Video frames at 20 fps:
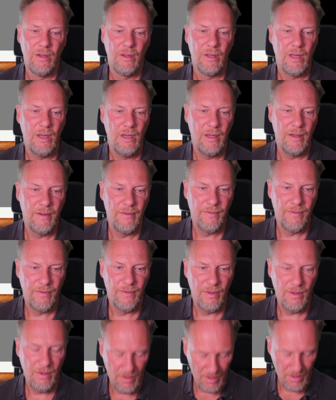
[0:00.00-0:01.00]
Okay,
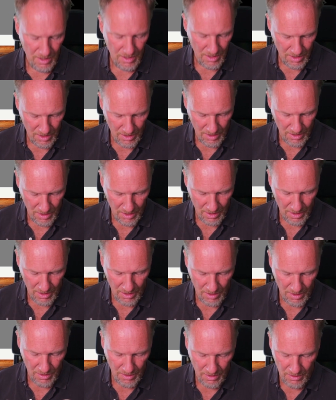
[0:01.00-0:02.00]

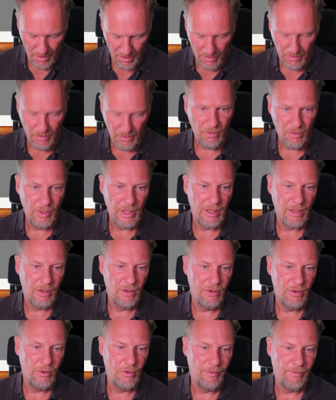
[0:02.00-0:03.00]
so we
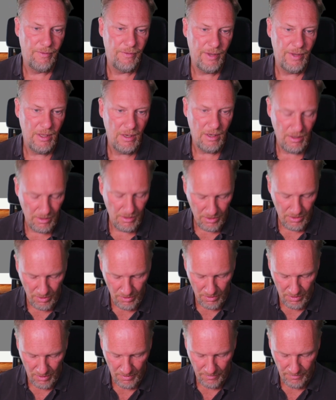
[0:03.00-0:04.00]
can do fill
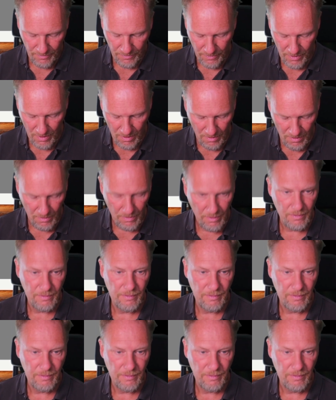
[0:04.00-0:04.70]
to from.